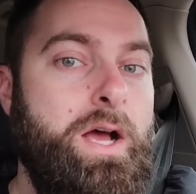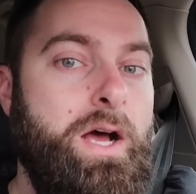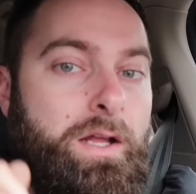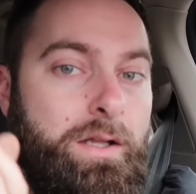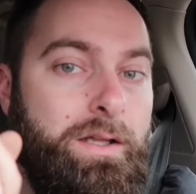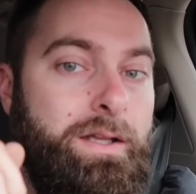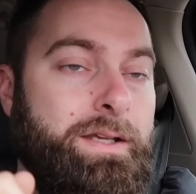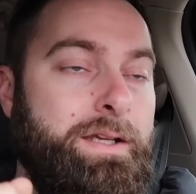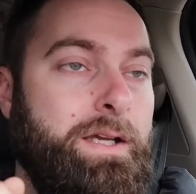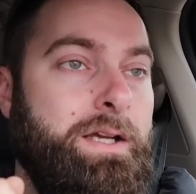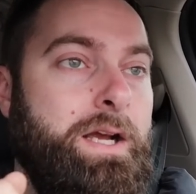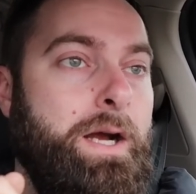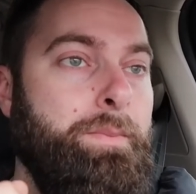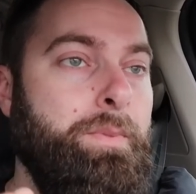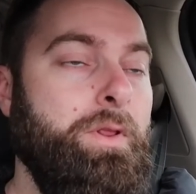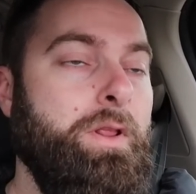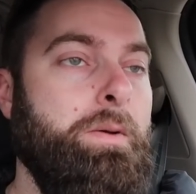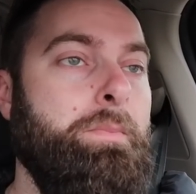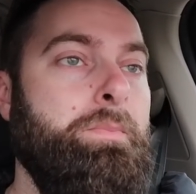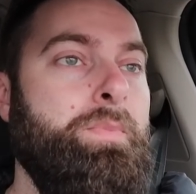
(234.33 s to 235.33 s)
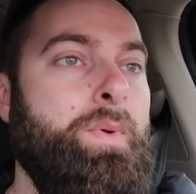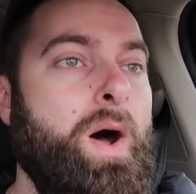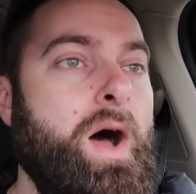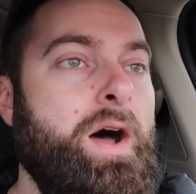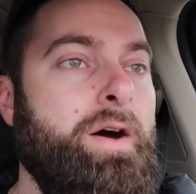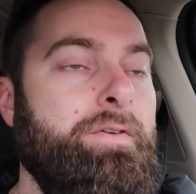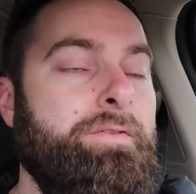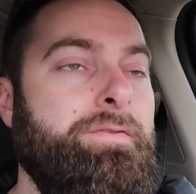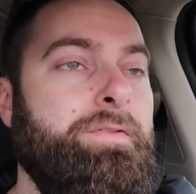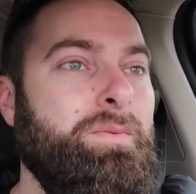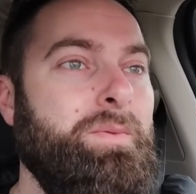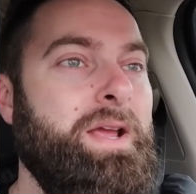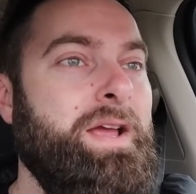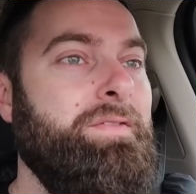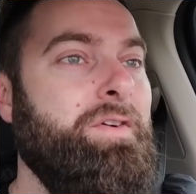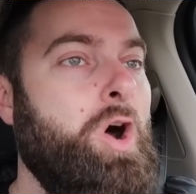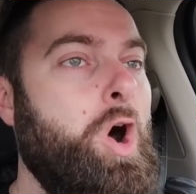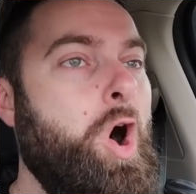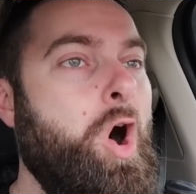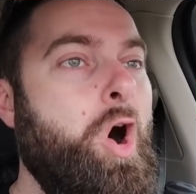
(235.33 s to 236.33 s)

I'll link a couple above. We have an